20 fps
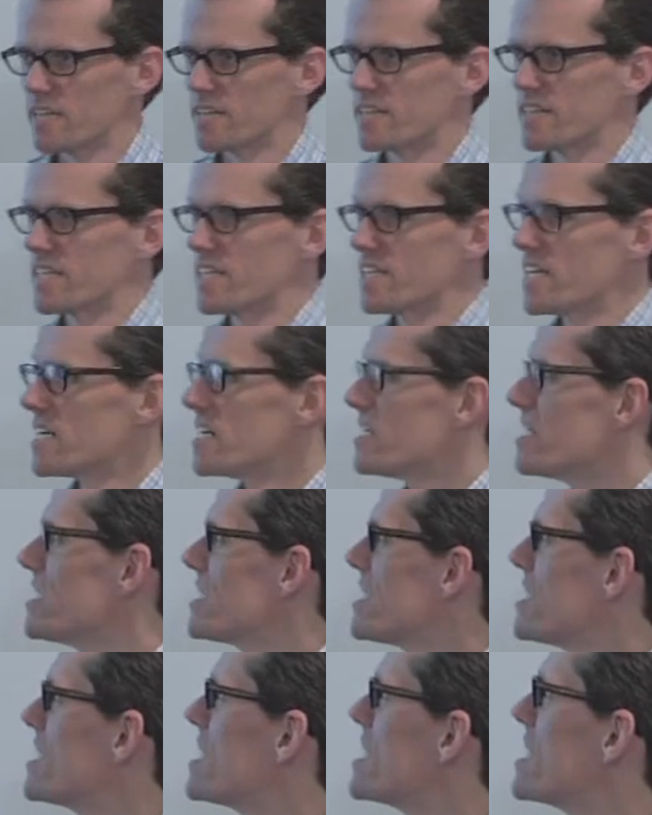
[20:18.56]
the
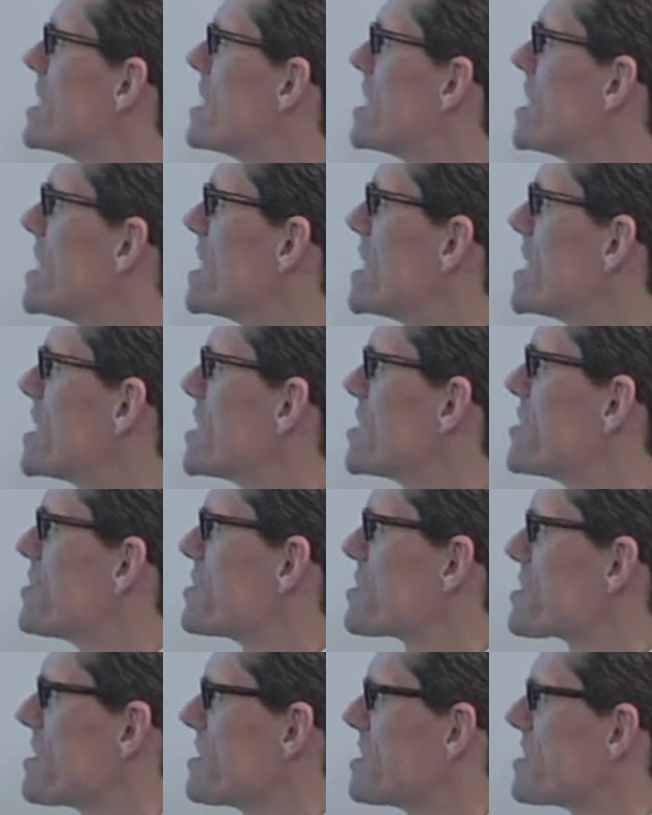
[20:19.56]

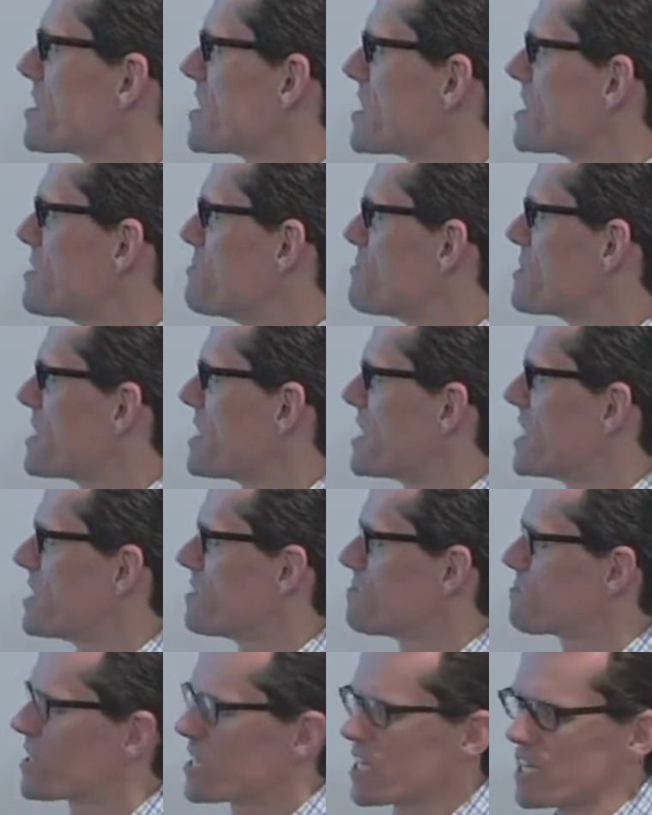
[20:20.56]
start times
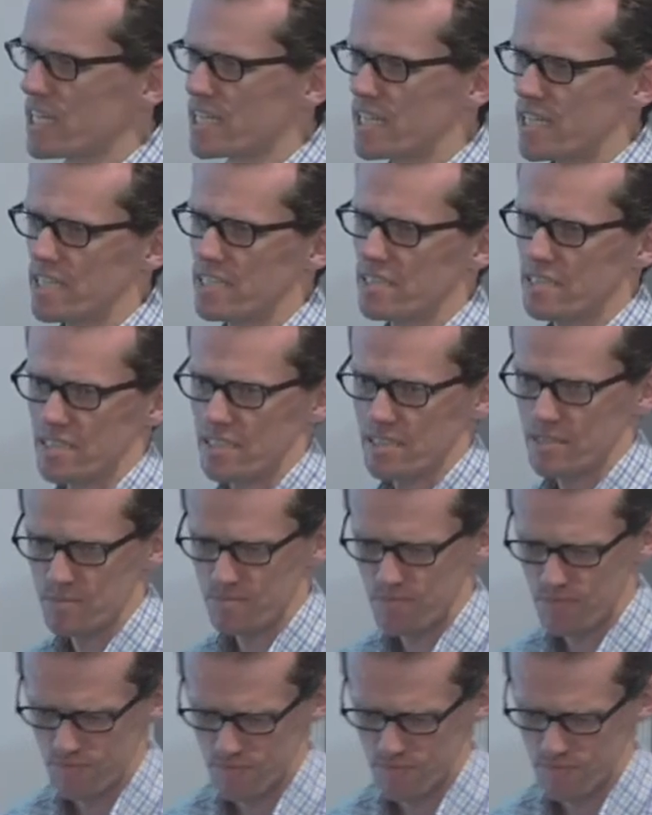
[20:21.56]
there collide, so